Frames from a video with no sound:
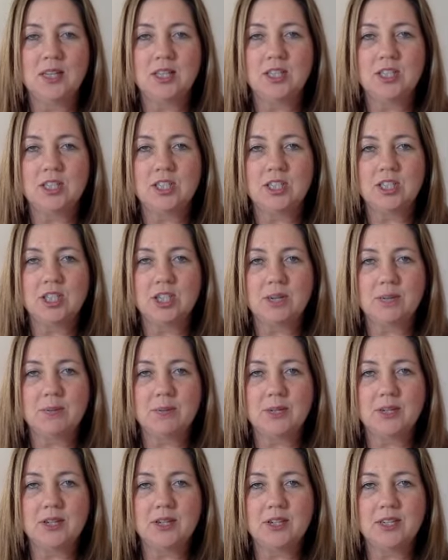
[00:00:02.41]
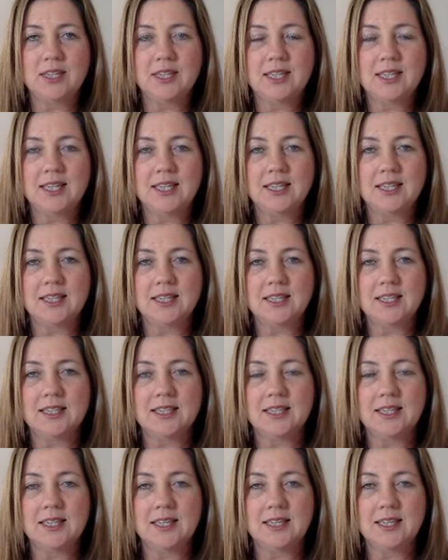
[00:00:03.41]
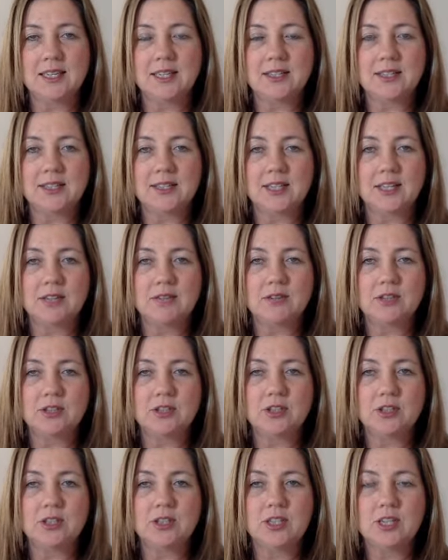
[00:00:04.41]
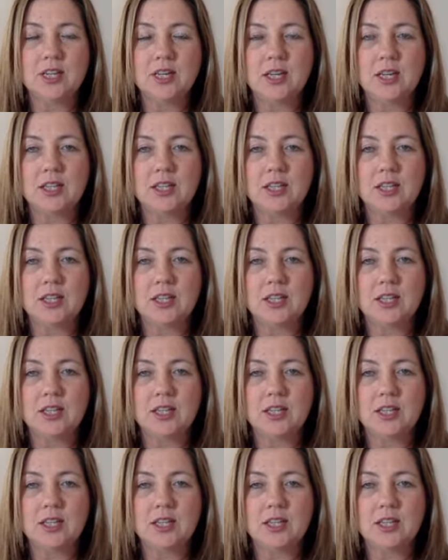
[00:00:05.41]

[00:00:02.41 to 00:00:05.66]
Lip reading: Just jumping on here this afternoon.